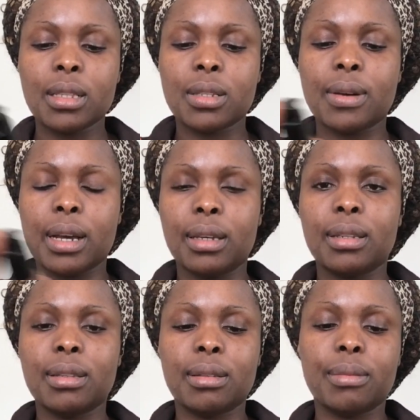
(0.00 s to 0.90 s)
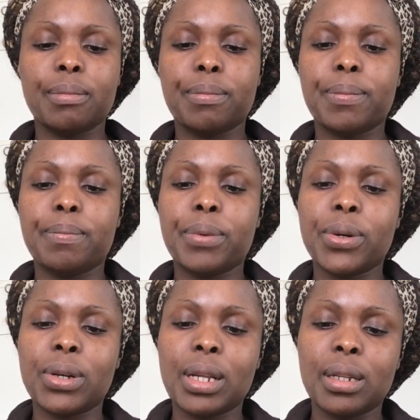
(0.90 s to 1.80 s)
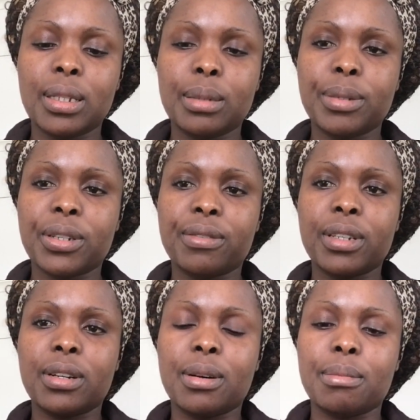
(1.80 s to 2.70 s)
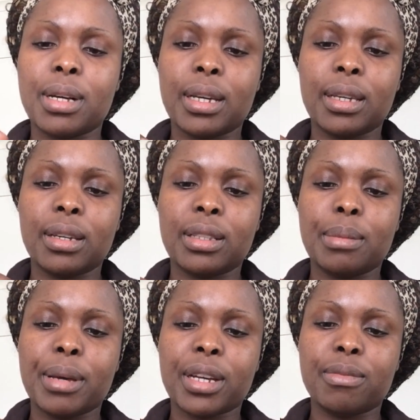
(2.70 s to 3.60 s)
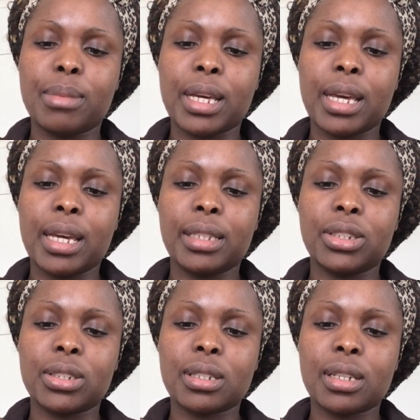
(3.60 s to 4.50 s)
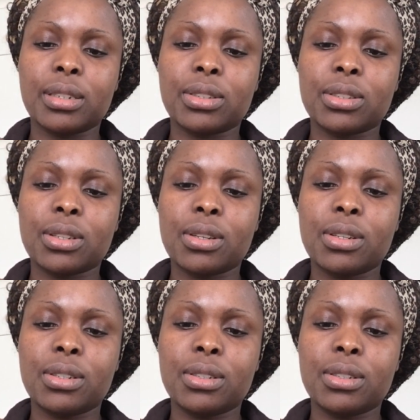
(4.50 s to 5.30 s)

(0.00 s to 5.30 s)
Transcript: So I put a little bit of it on the back of my hand, just like so.